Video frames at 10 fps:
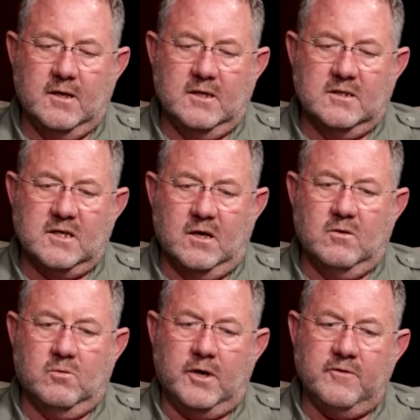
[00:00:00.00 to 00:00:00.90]
So
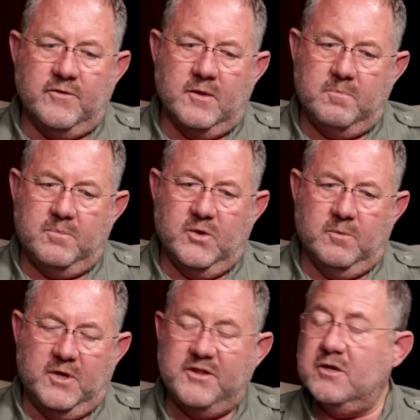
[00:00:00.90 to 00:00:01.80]
one of the
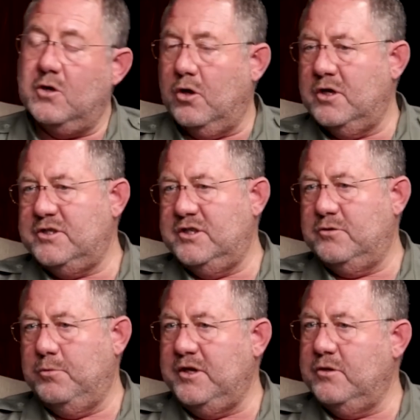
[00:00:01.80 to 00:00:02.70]
methodologies
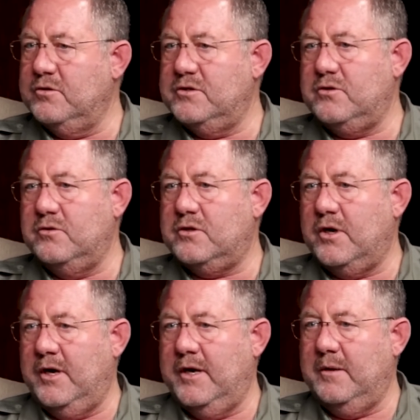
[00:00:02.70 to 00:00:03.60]
we use to
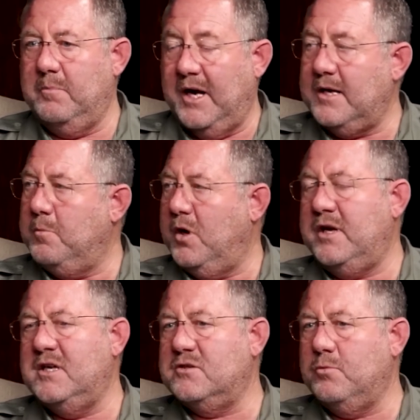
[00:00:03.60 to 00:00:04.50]
try and make
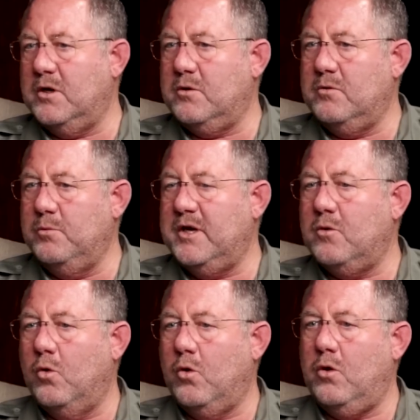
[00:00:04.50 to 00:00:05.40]
money is what we
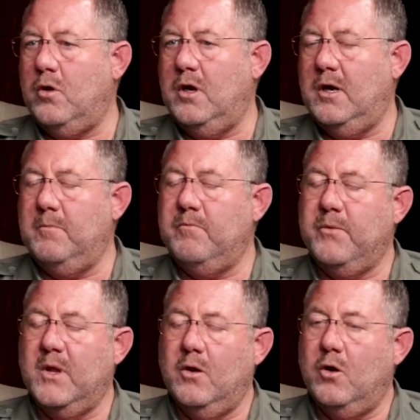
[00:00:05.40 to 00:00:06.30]
call
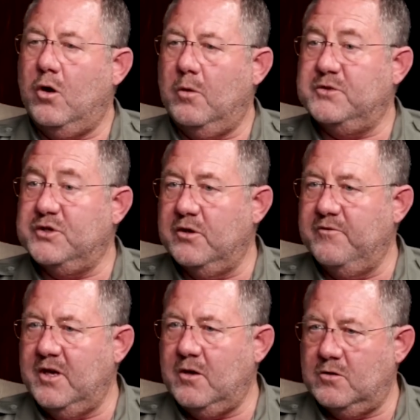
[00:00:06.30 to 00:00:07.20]

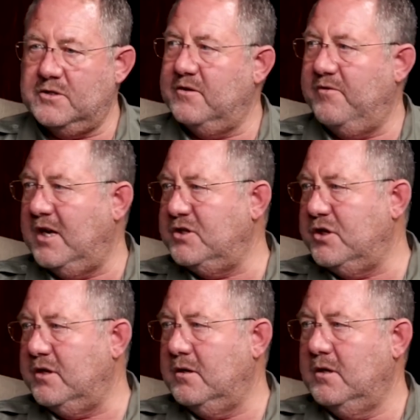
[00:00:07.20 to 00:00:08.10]
observing
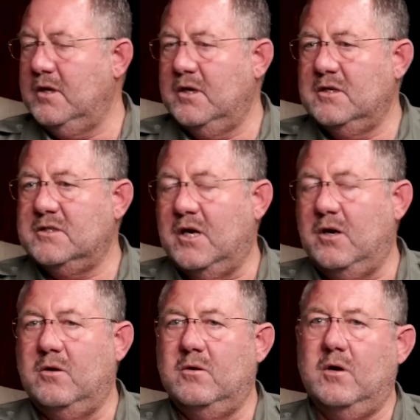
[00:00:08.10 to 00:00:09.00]
conservation.
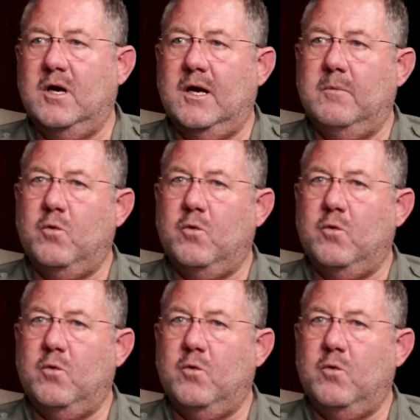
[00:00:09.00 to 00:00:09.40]
So